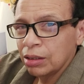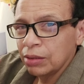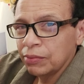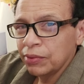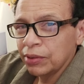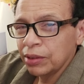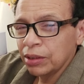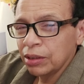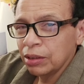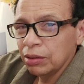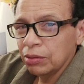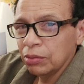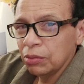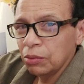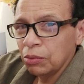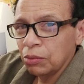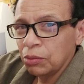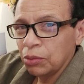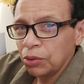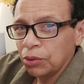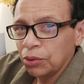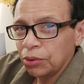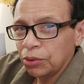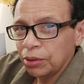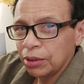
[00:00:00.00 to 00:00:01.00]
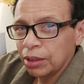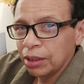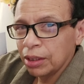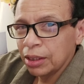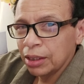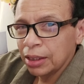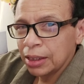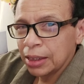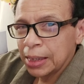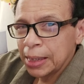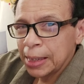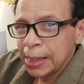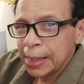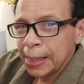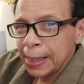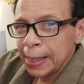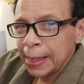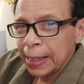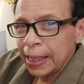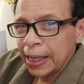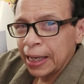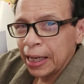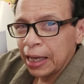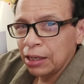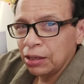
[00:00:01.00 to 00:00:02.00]
difficult word.
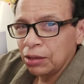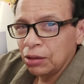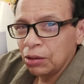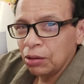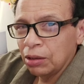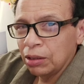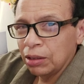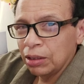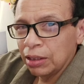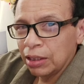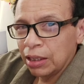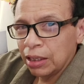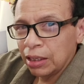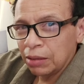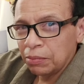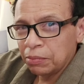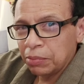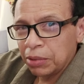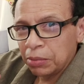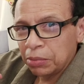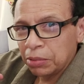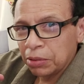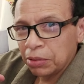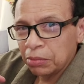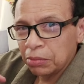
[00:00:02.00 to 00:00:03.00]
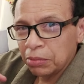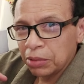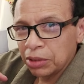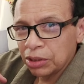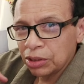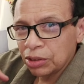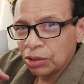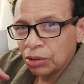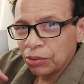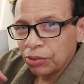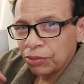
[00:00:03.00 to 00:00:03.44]
I know a lot of people must